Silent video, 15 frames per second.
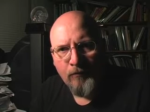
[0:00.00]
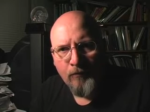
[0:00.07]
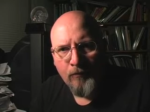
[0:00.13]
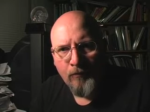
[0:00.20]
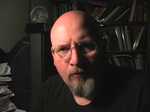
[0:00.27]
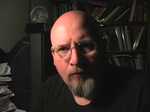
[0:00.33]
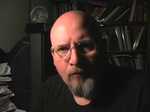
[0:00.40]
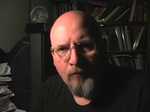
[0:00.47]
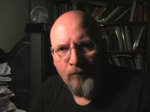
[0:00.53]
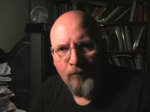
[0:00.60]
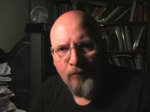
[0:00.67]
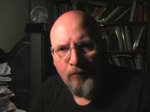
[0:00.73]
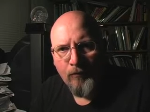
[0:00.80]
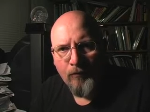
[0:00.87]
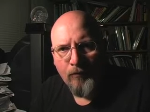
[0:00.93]

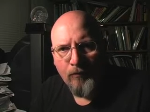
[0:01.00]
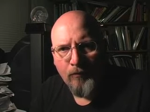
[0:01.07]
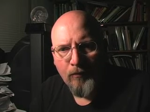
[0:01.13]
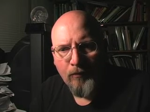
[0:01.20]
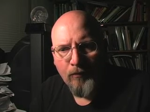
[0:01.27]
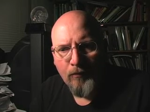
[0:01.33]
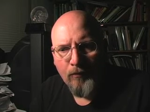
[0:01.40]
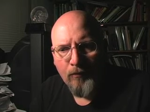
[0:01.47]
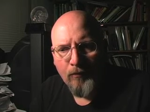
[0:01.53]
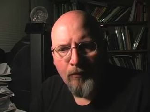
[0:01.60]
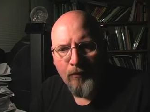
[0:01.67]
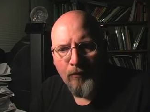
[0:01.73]
Nobody speaks.